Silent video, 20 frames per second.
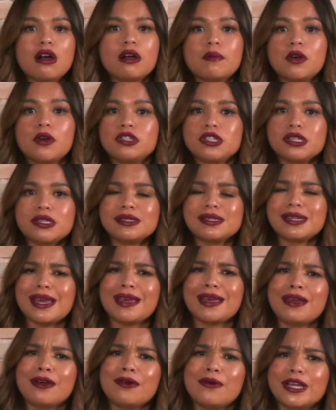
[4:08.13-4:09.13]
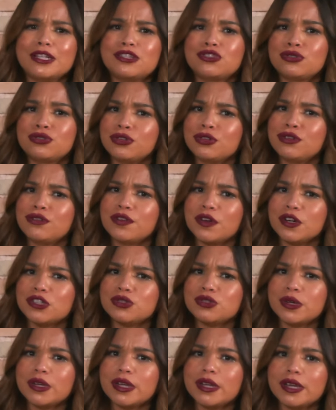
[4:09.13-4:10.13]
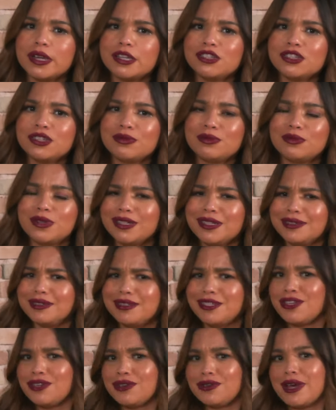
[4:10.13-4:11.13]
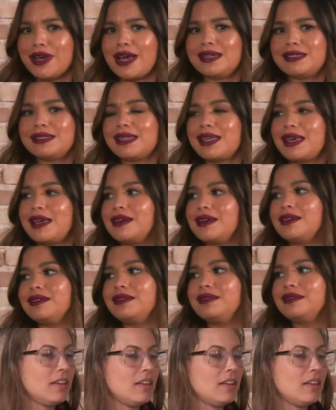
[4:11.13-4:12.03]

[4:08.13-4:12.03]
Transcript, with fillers: Are emojis taking away true virtual connection? What do you guys think?